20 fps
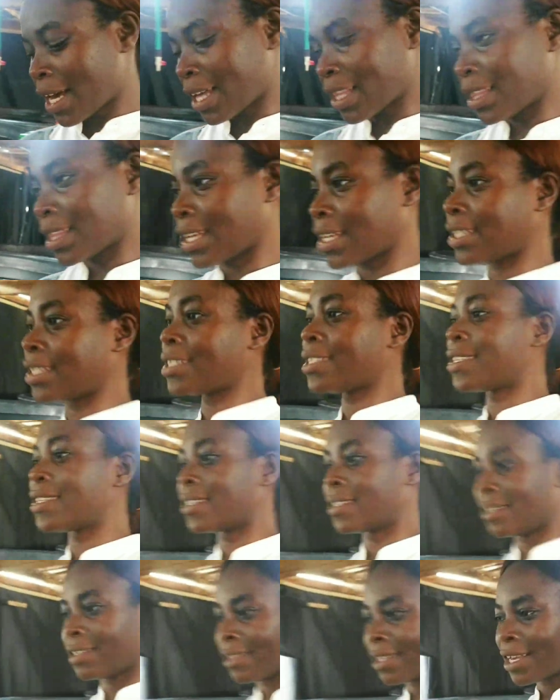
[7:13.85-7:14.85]
And then this
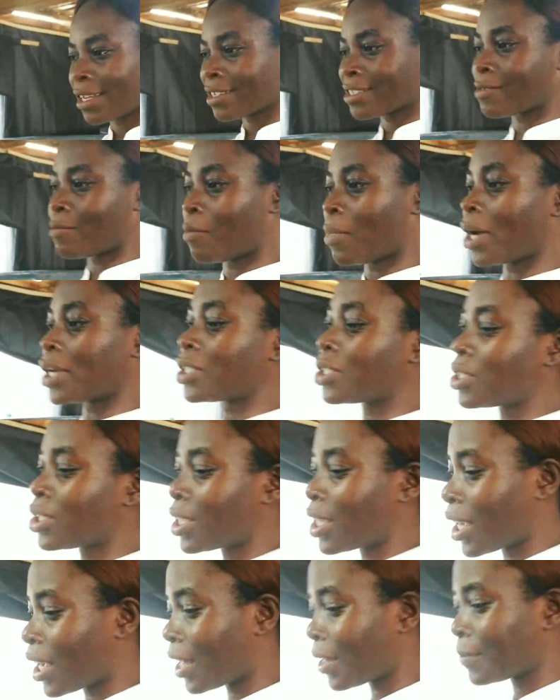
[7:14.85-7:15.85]
is the next batch
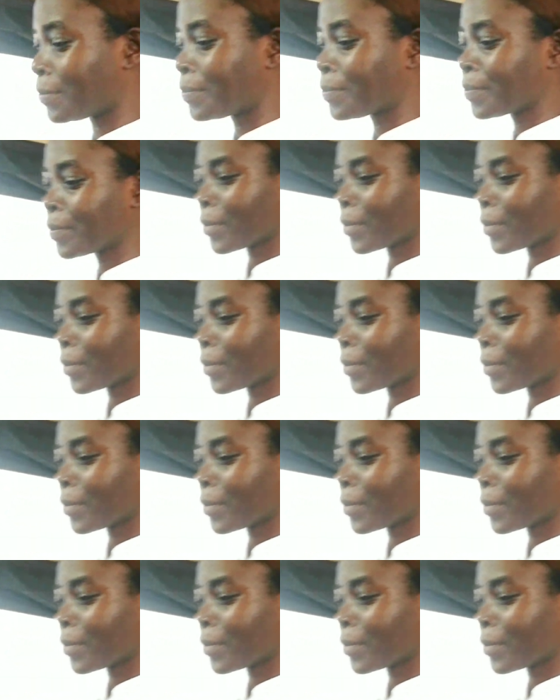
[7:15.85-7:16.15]
here.